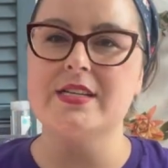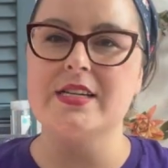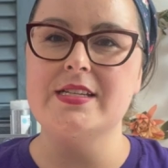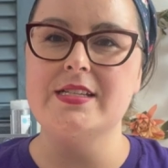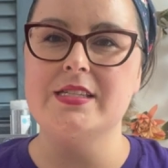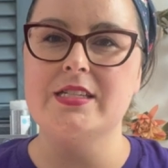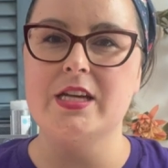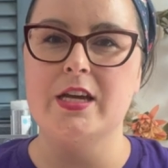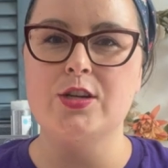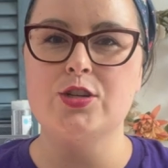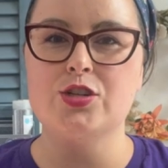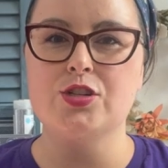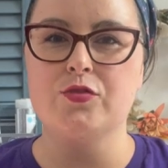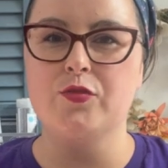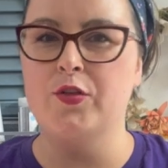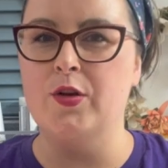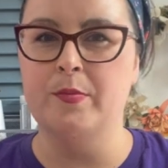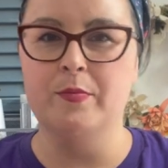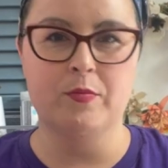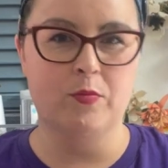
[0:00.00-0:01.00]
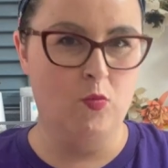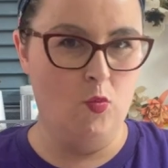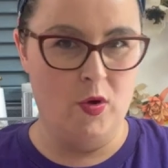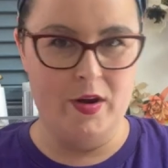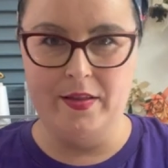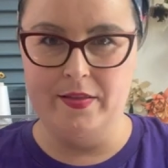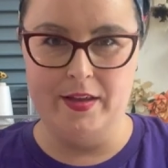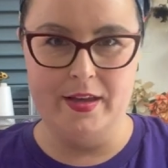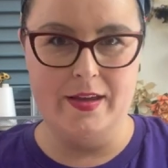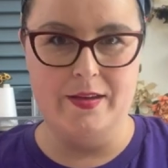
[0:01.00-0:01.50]
I stitched from one
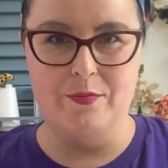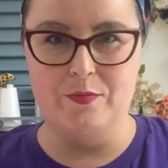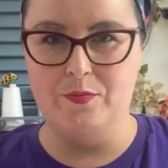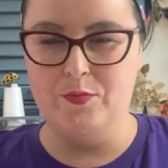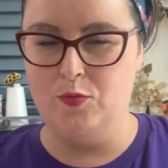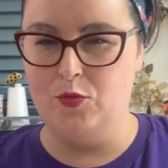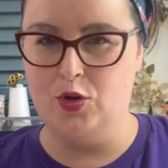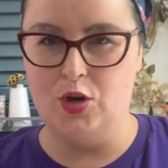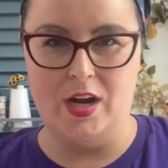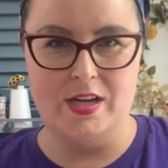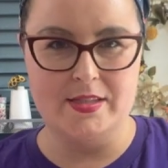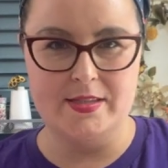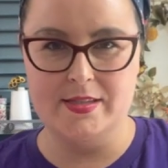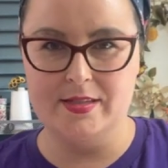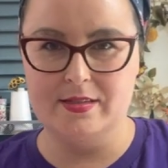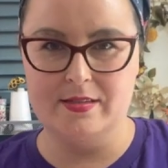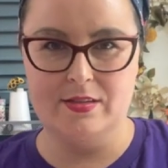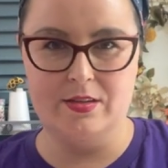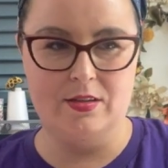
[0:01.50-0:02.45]
of the cross